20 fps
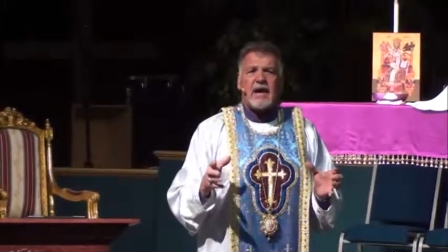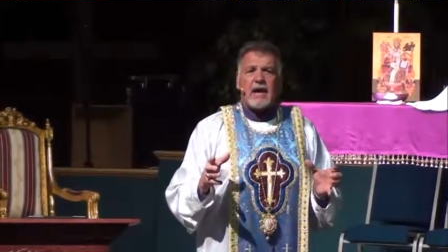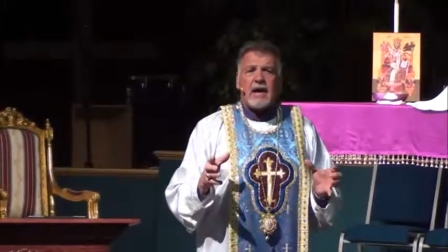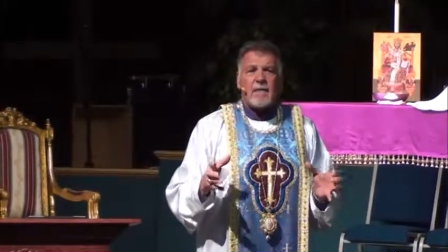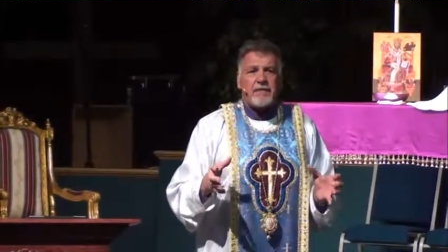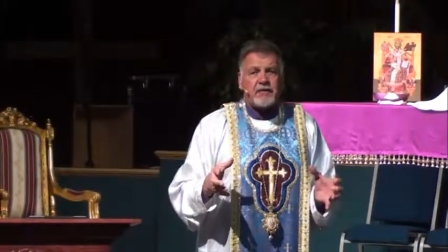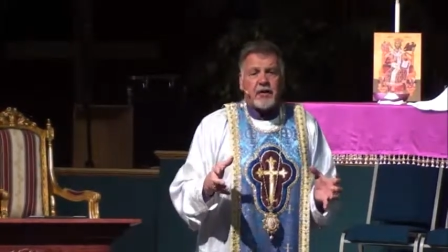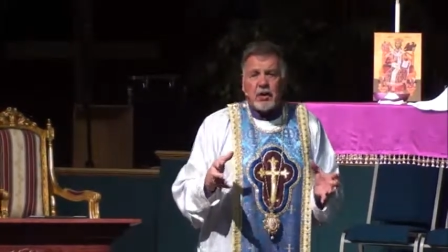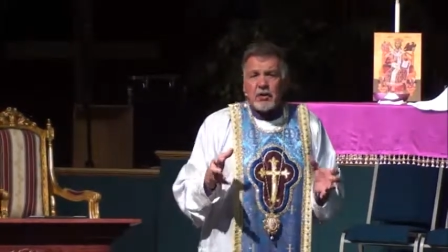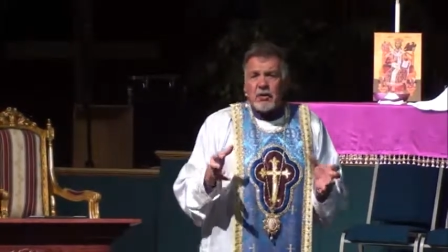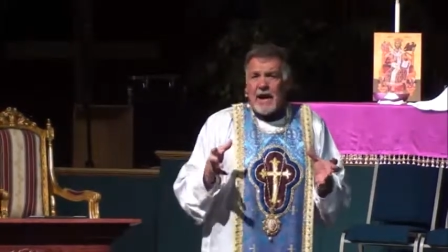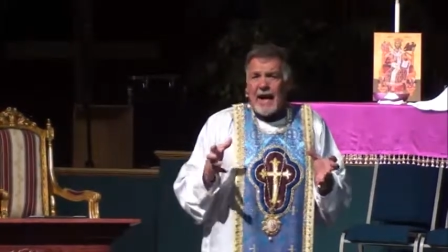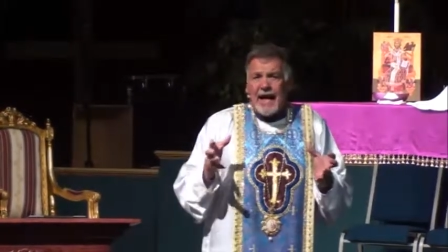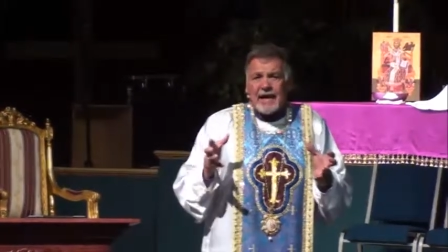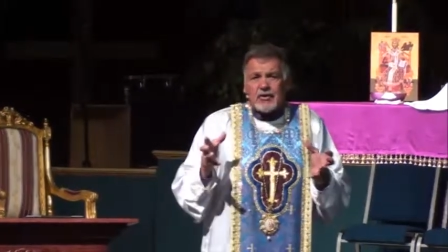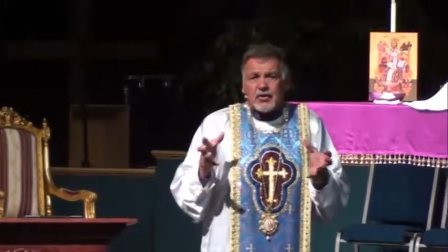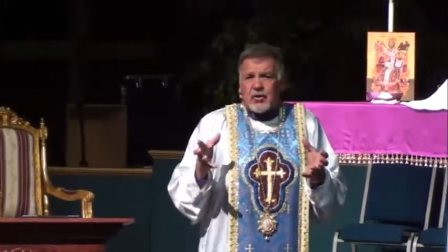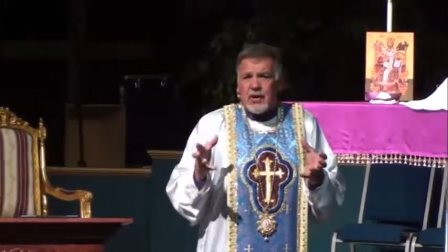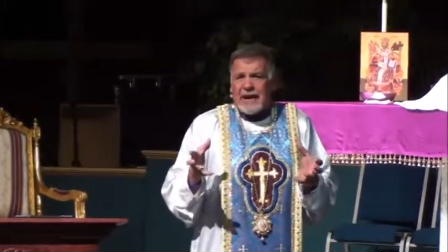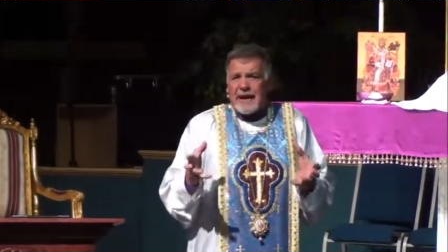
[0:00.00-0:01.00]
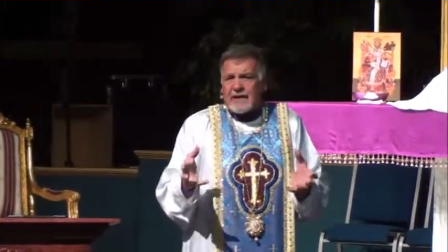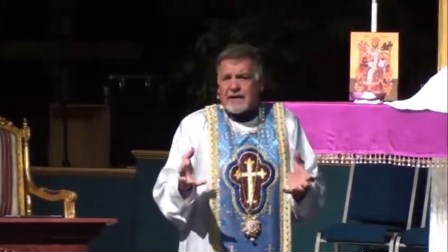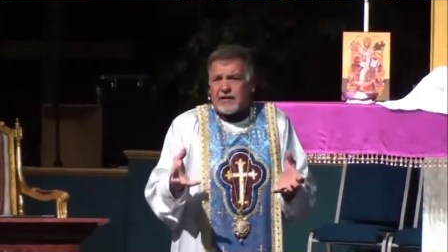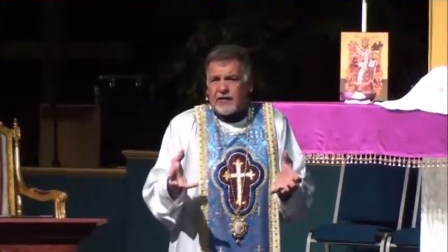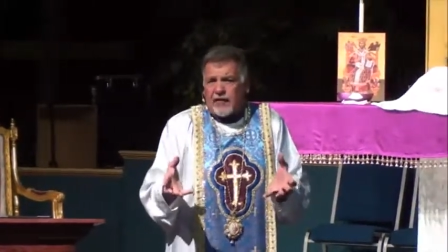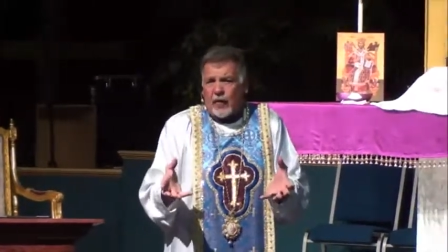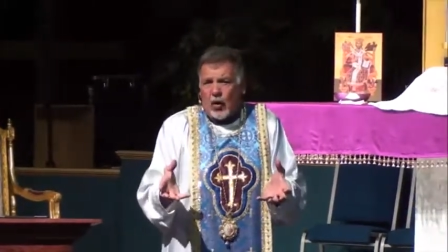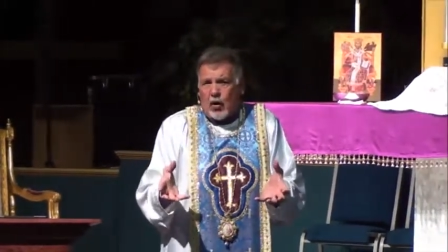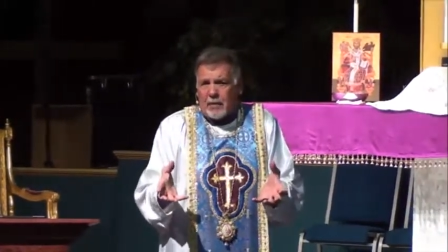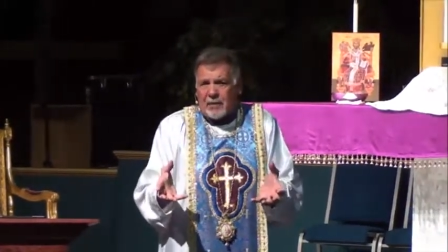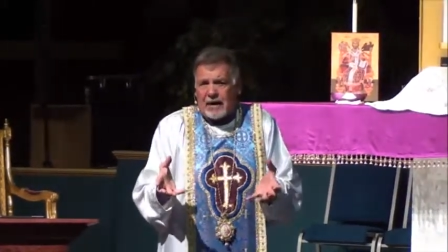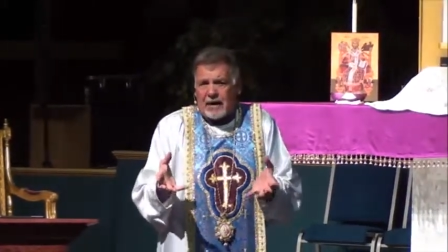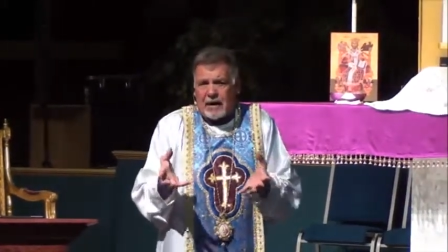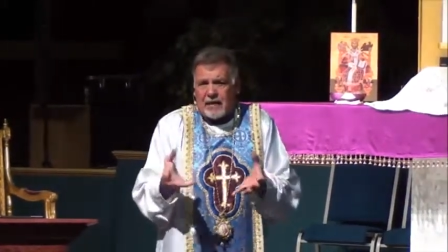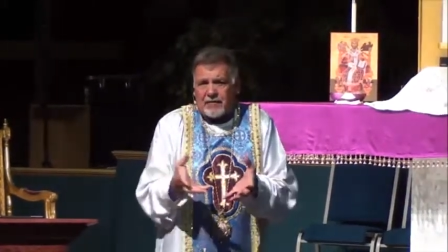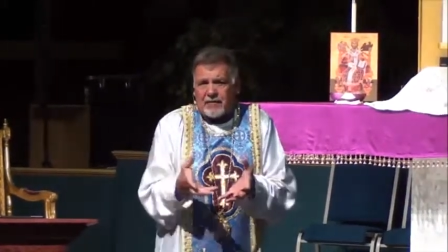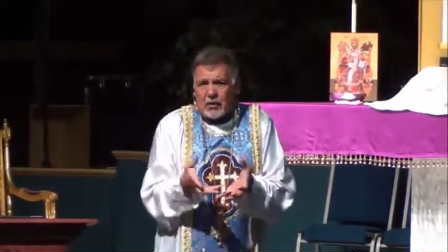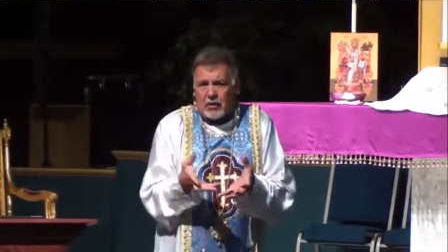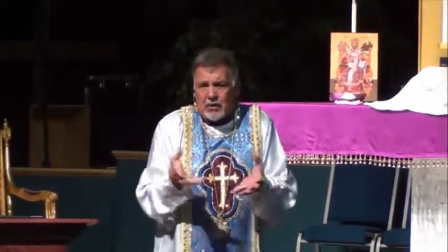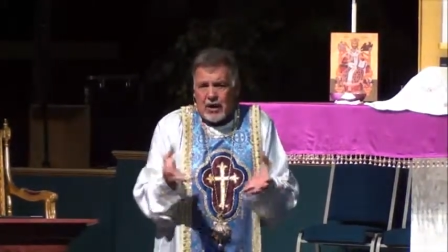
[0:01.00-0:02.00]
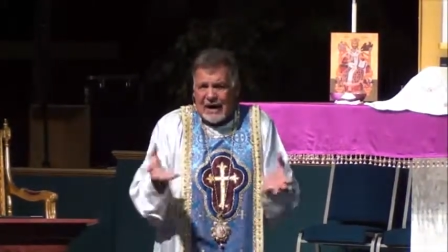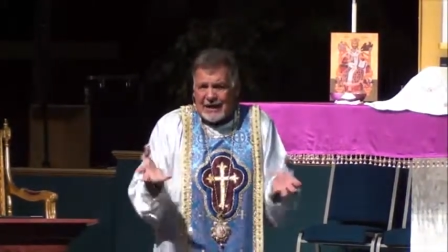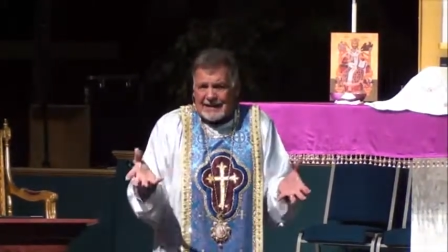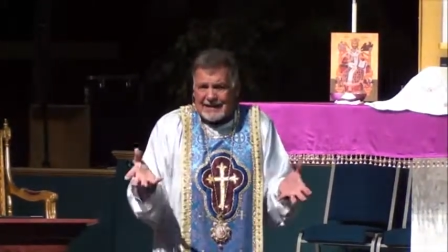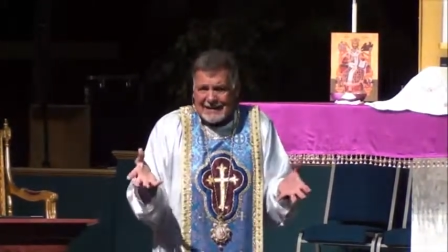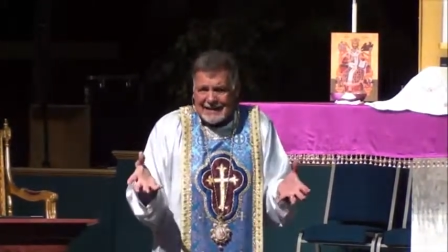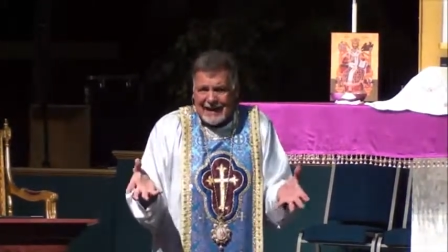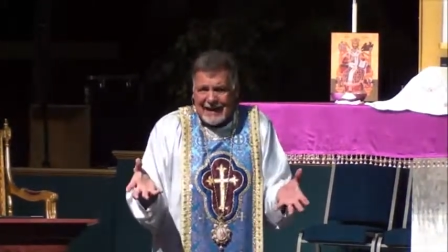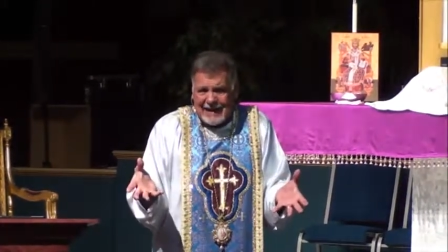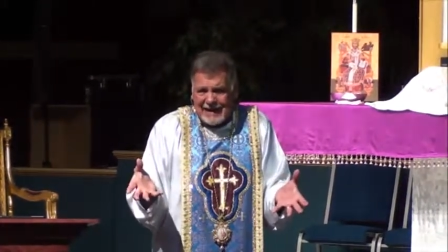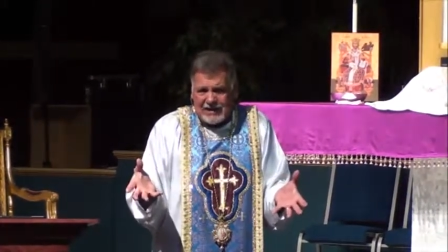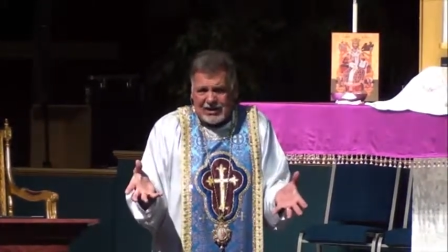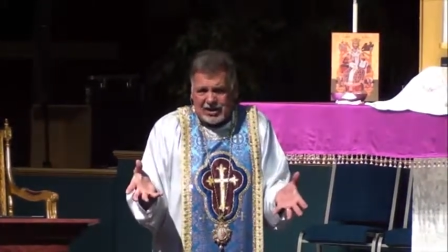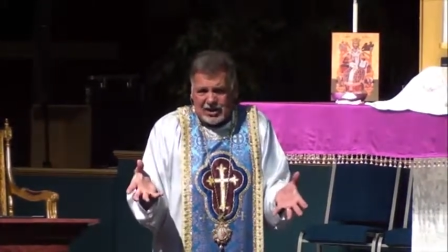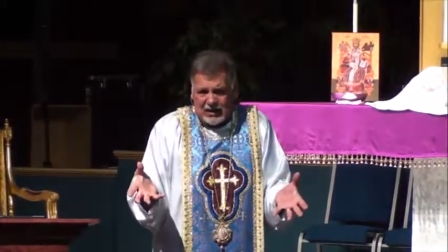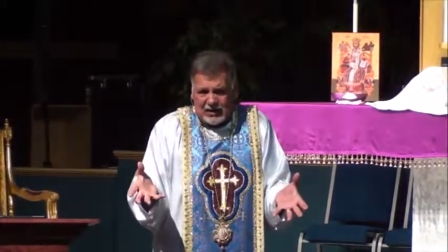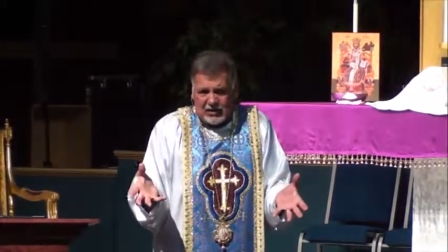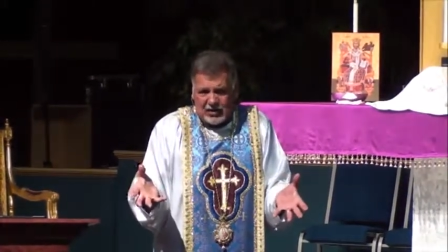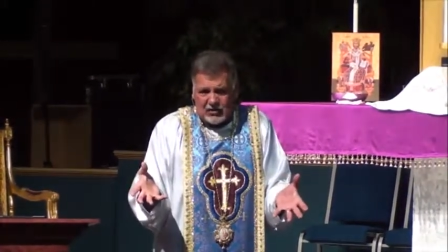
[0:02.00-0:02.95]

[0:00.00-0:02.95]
If you're not transforming, if you're not changing,